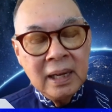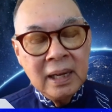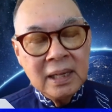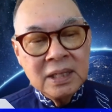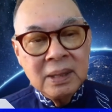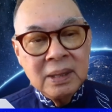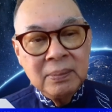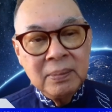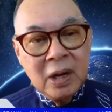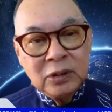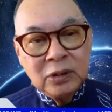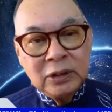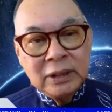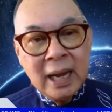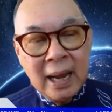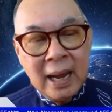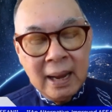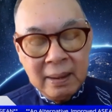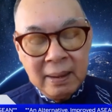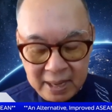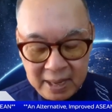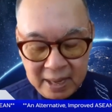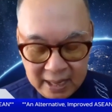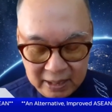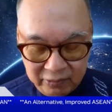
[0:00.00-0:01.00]
But it's about
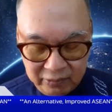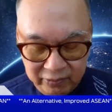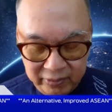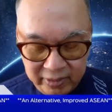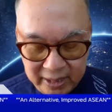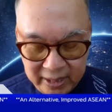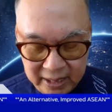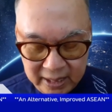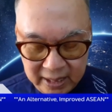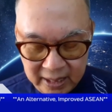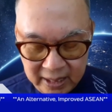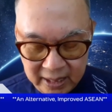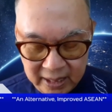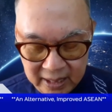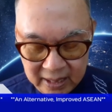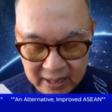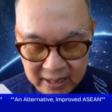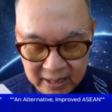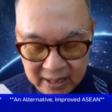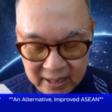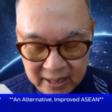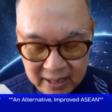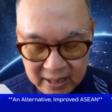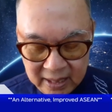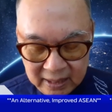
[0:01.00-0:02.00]
time that we
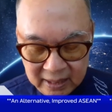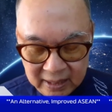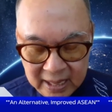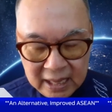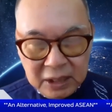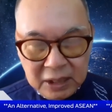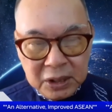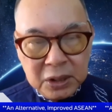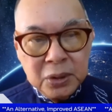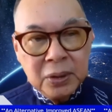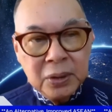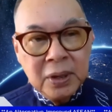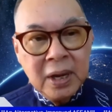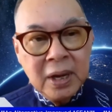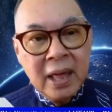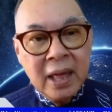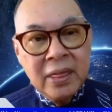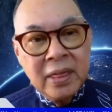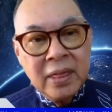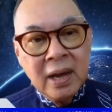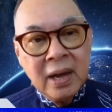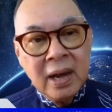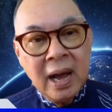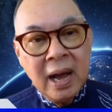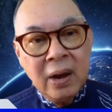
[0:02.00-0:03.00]
get
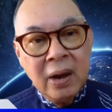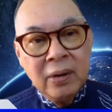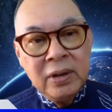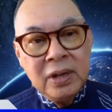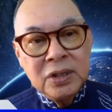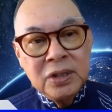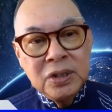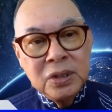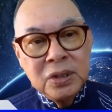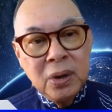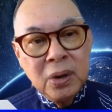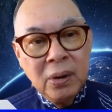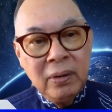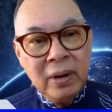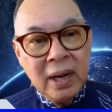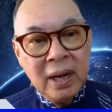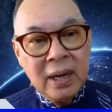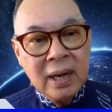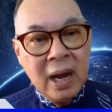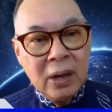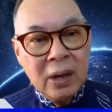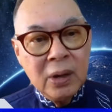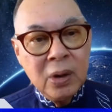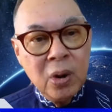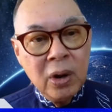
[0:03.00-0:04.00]
together, our
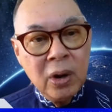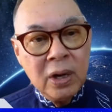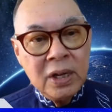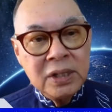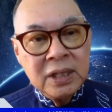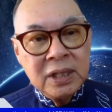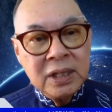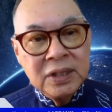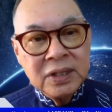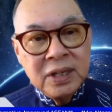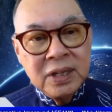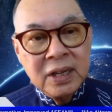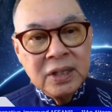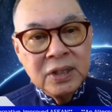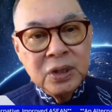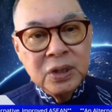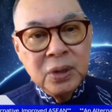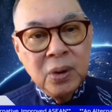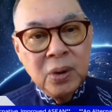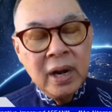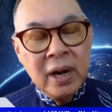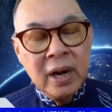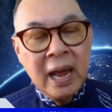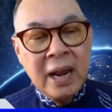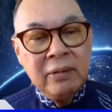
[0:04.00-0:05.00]
historian, archaeologists, and
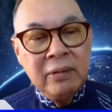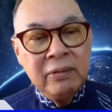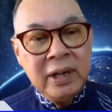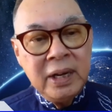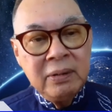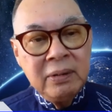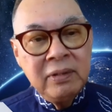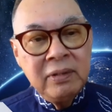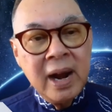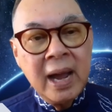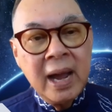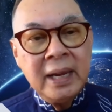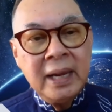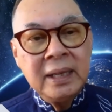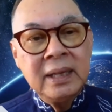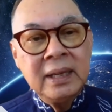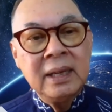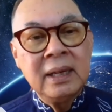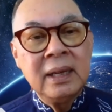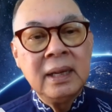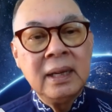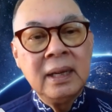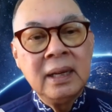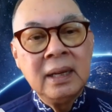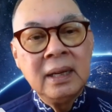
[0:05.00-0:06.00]
so on, and
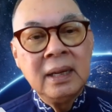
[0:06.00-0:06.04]
rewrite